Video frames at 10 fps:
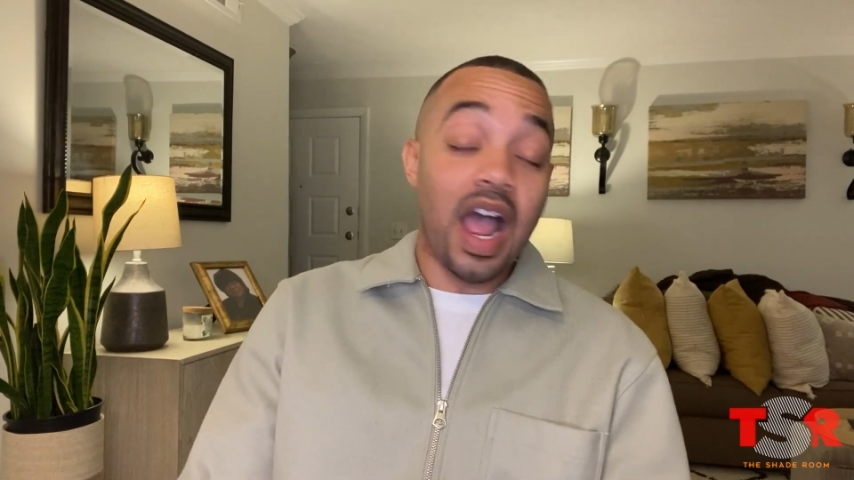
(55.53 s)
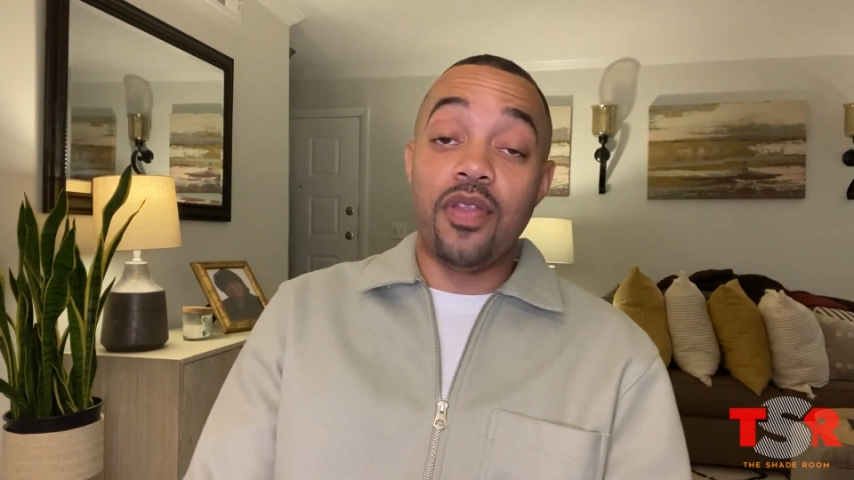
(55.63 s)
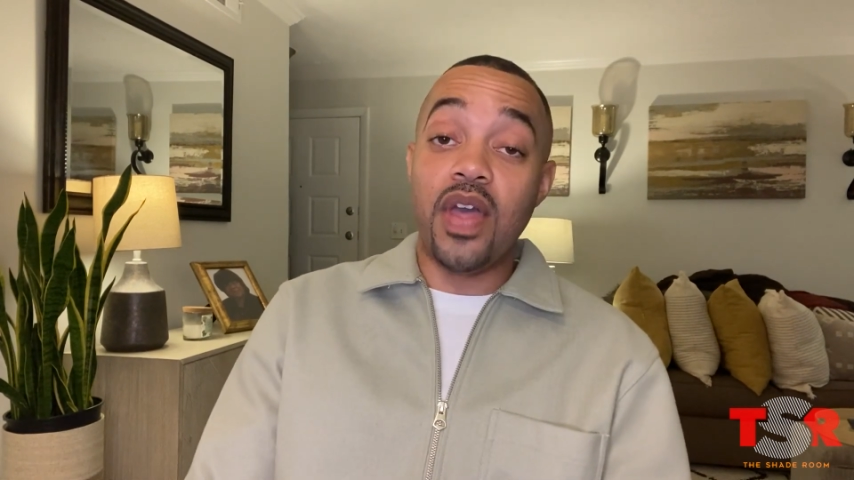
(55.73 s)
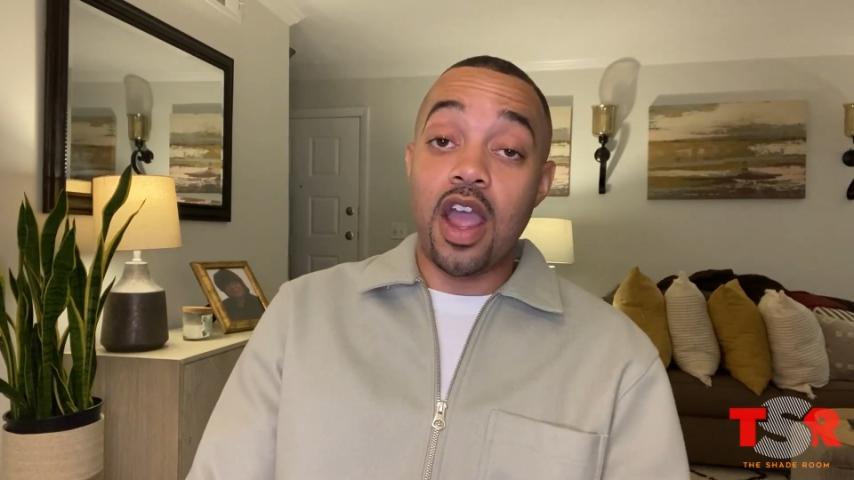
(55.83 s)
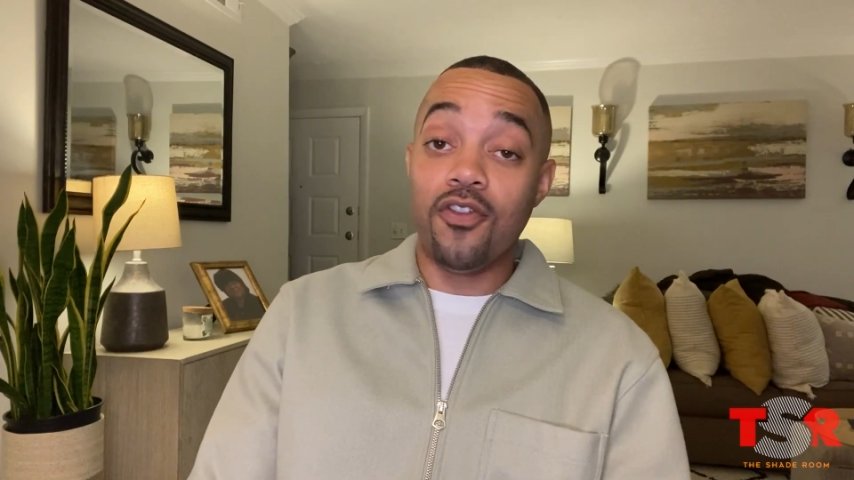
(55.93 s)
out
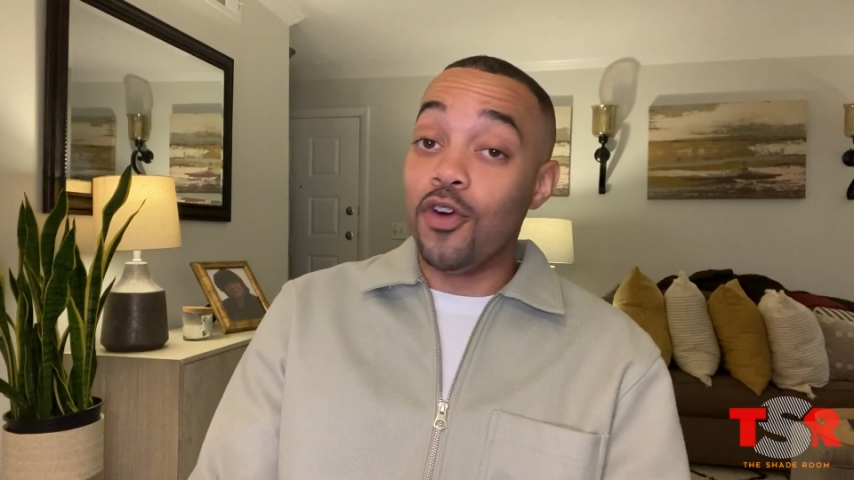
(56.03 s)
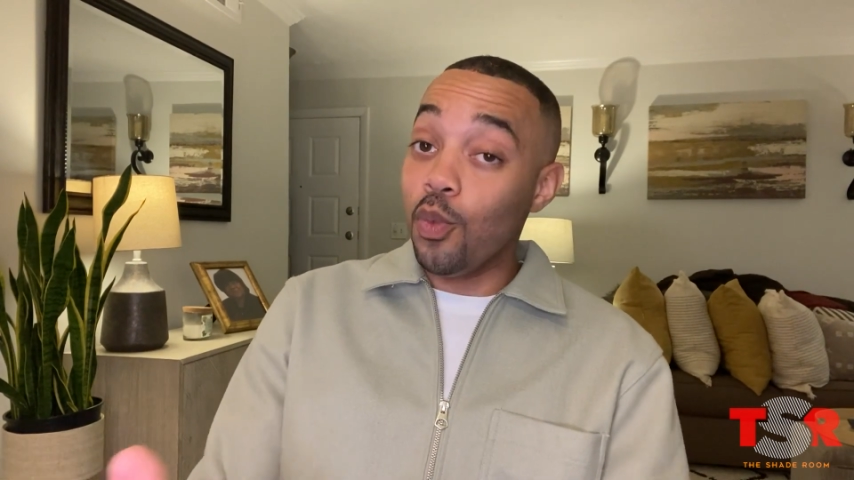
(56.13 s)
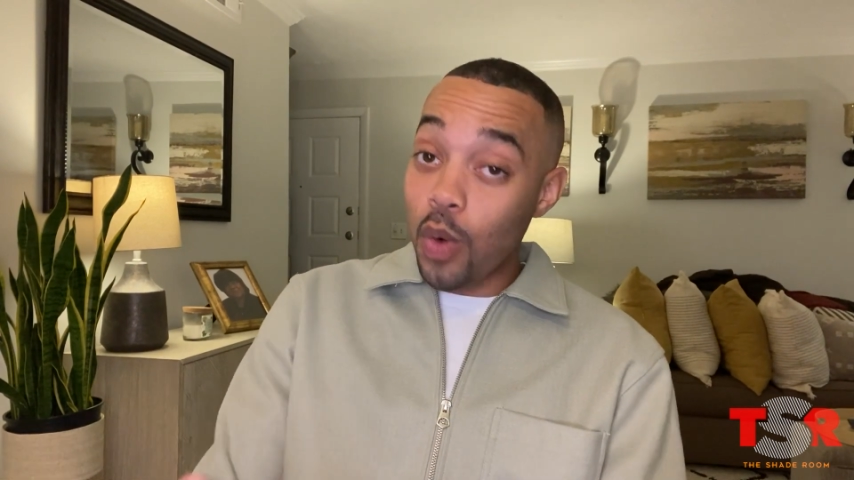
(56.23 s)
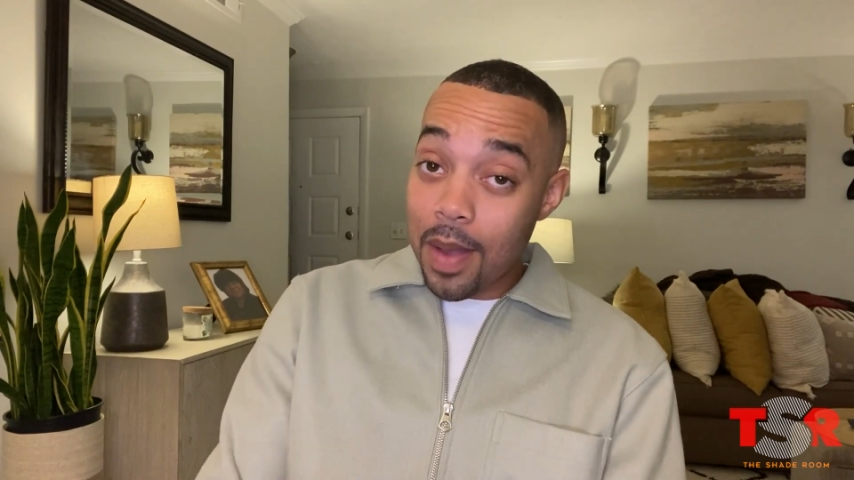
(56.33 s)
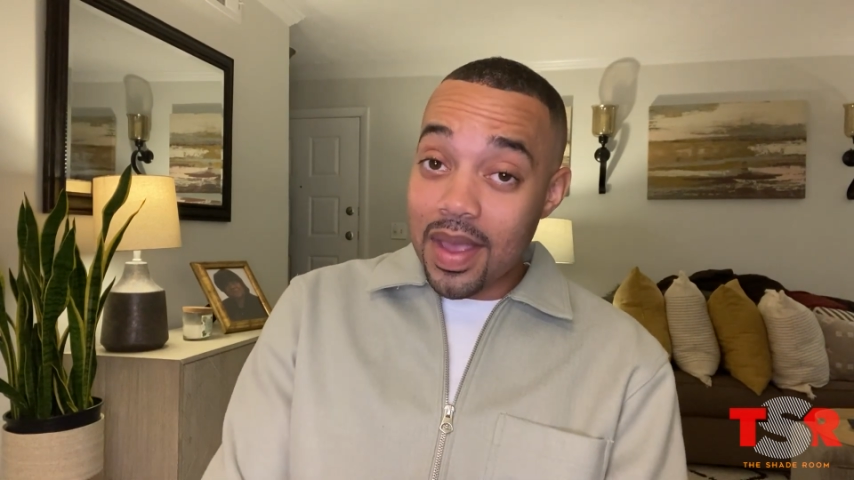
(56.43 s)
there for
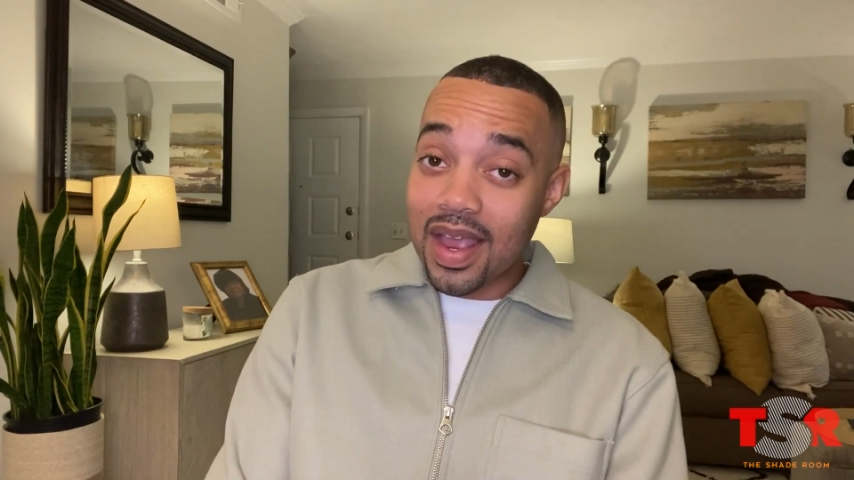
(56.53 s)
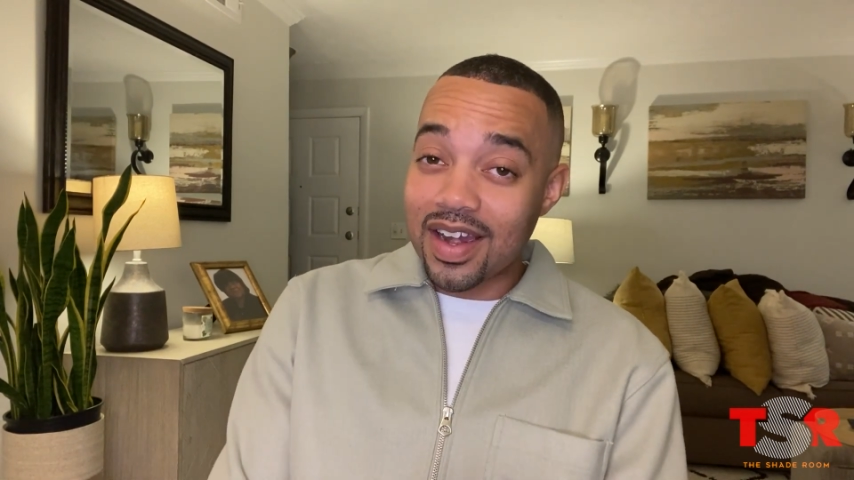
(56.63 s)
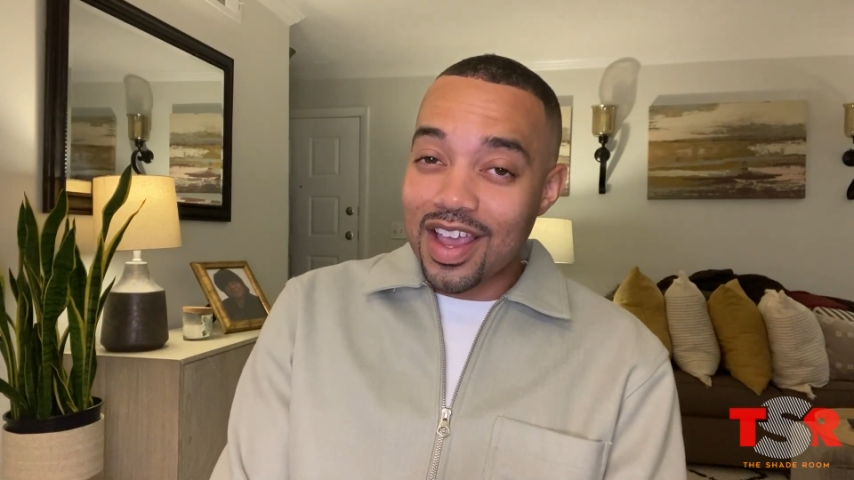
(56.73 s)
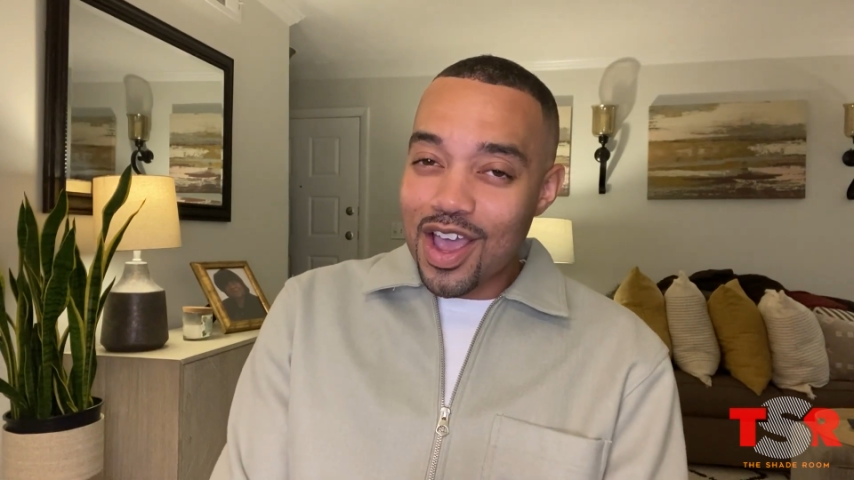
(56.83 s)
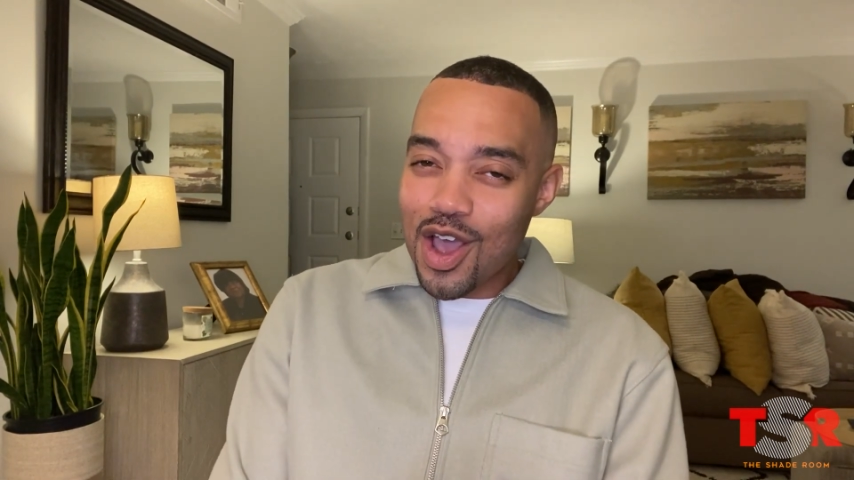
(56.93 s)
women